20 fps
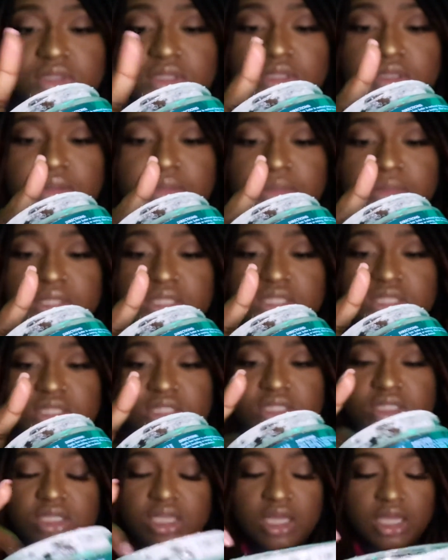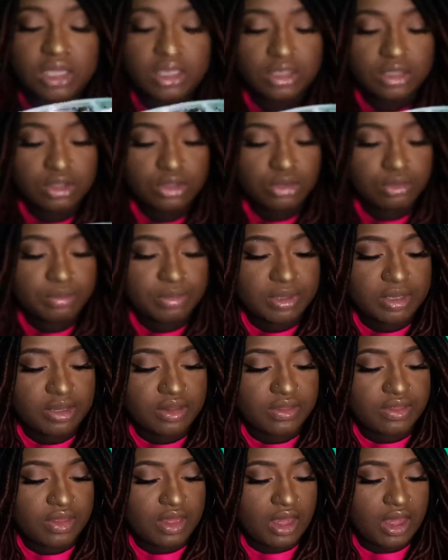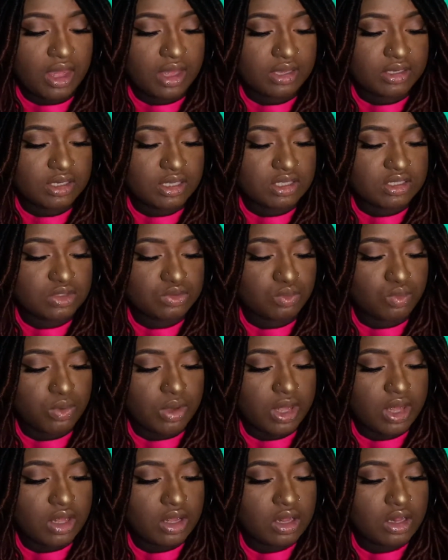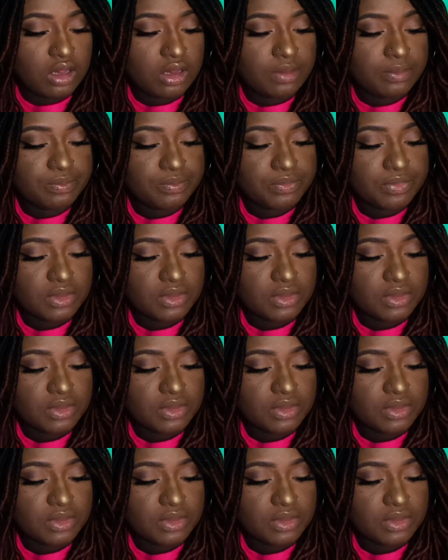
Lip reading: Let me just get a little bit of that as well.